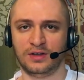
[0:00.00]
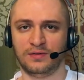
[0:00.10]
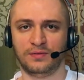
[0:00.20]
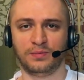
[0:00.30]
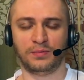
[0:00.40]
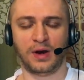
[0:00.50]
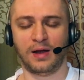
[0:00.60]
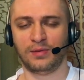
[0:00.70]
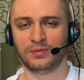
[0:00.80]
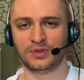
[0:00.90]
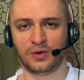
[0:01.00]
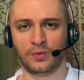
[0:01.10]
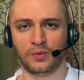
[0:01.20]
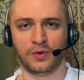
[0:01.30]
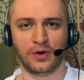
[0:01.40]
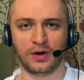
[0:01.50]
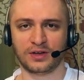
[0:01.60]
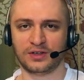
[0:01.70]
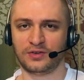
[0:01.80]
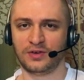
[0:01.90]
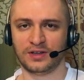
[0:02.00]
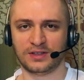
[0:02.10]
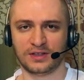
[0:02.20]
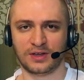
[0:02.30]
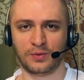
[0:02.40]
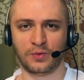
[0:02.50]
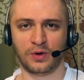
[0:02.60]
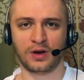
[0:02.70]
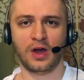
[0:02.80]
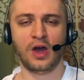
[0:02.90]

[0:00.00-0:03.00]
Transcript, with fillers: diff problems at work, stresses at work